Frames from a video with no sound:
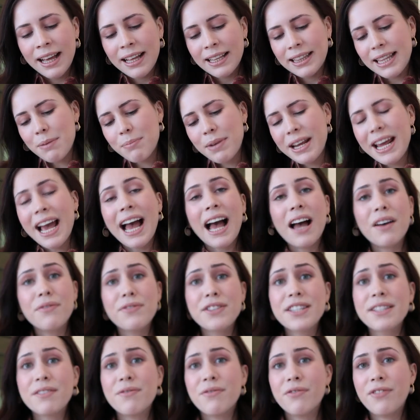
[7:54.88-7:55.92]
Then we have
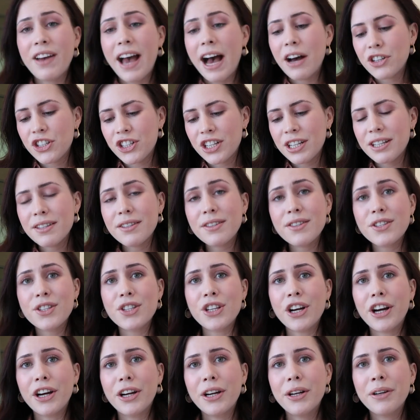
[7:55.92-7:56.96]
some vouchers.
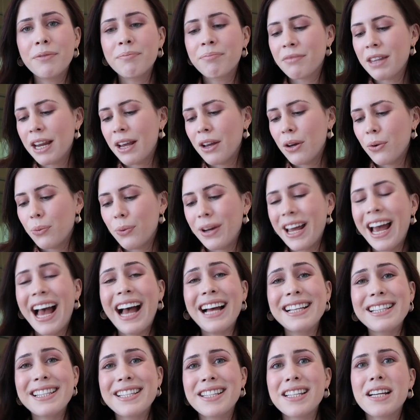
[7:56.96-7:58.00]
So we
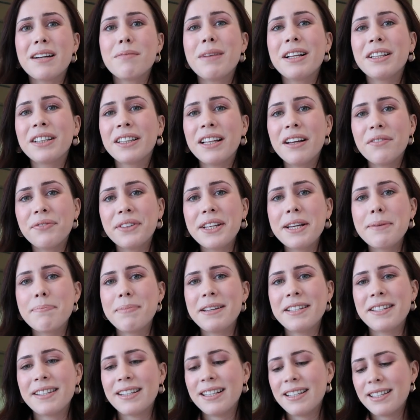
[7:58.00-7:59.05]
had some lovely
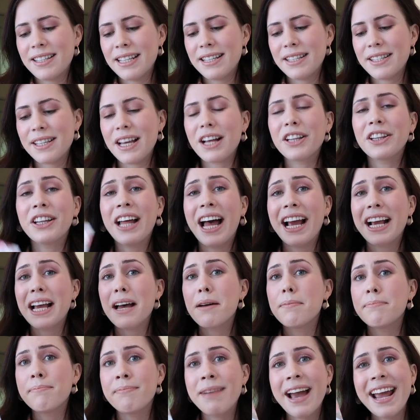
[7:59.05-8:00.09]
businesses like
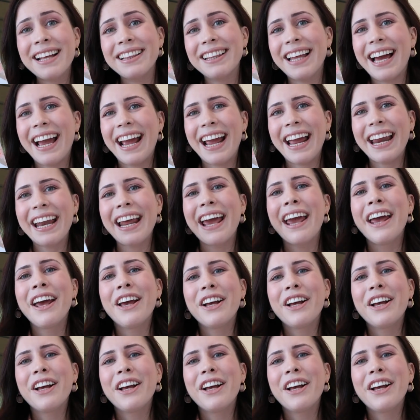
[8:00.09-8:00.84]
Maylane